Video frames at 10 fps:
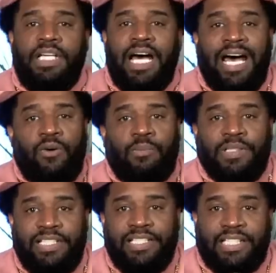up, I
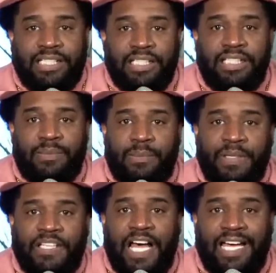don't believe the
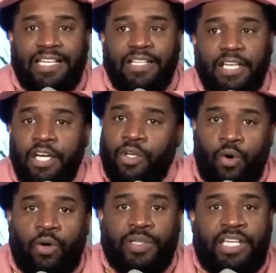club will be like,
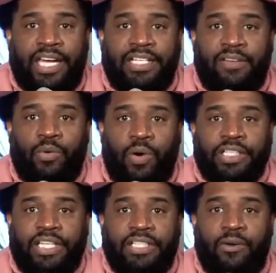Corey can't never
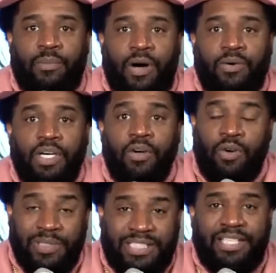work here no more.
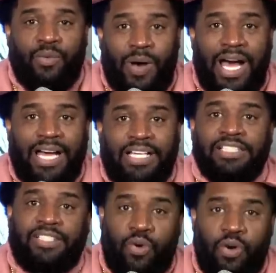Let me tell you why,
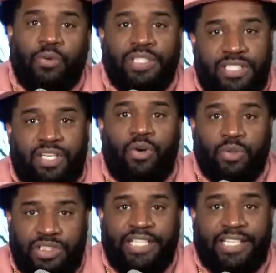because Corey
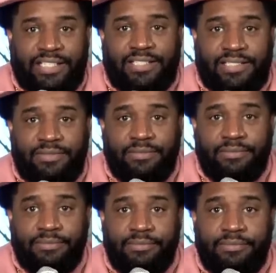sold tickets.
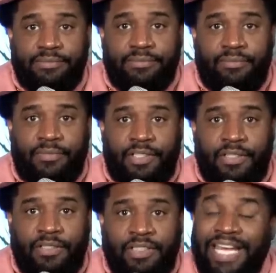
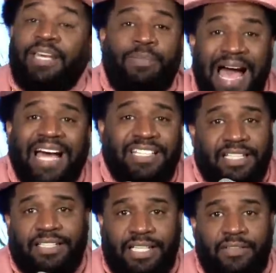They could buy
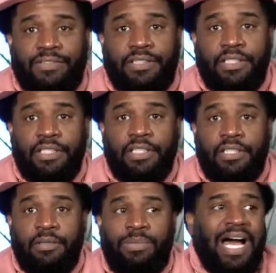another cover.
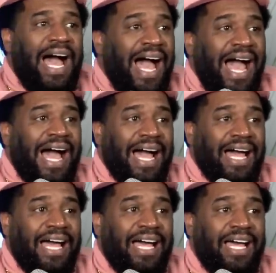But
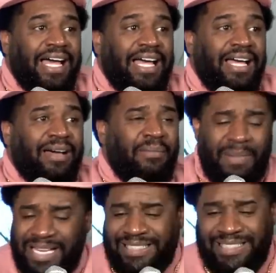I,
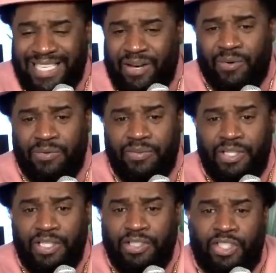myself,
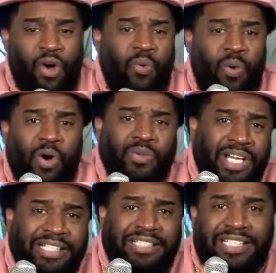don't
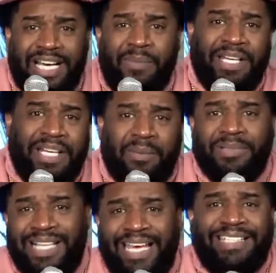want nothing coming
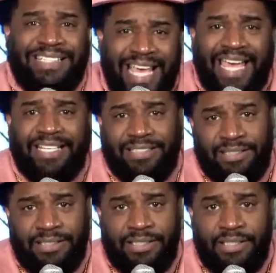up like that.